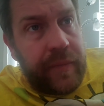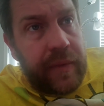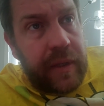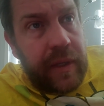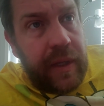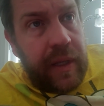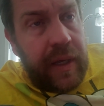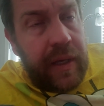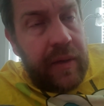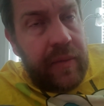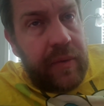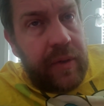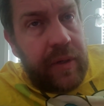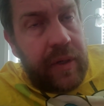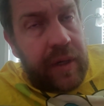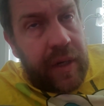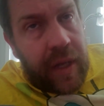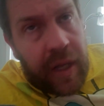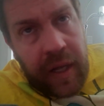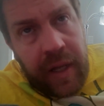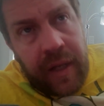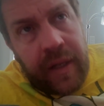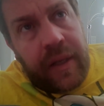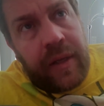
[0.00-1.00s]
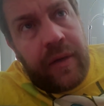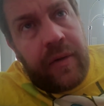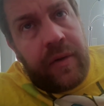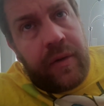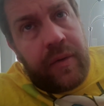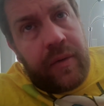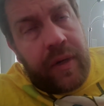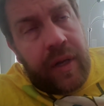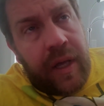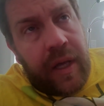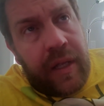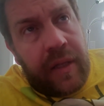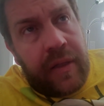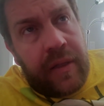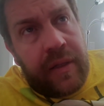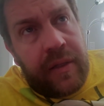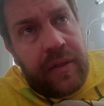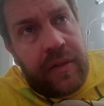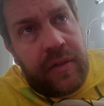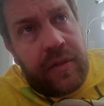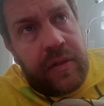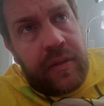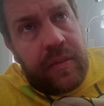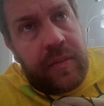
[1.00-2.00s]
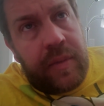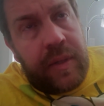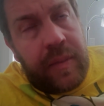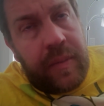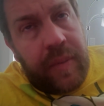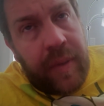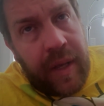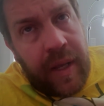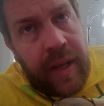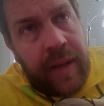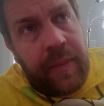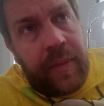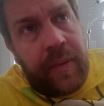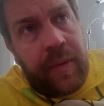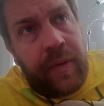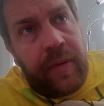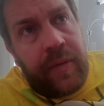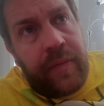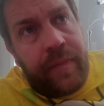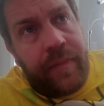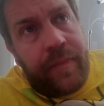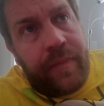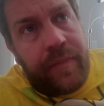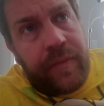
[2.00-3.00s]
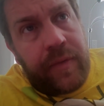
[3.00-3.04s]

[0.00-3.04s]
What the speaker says: I would not go to an island to be pampered